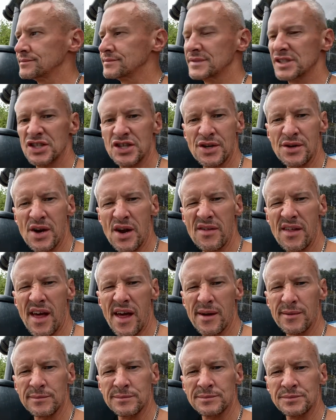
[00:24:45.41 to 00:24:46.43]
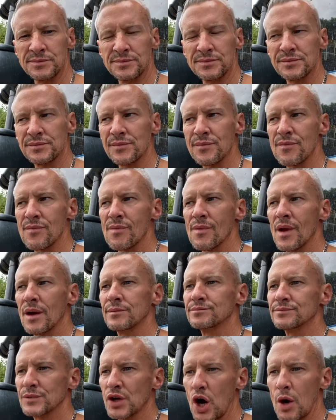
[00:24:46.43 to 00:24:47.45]
Did you know that?
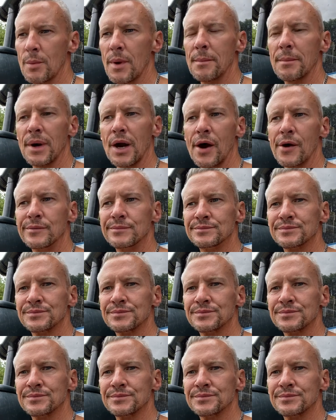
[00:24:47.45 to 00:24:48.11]
Comment below.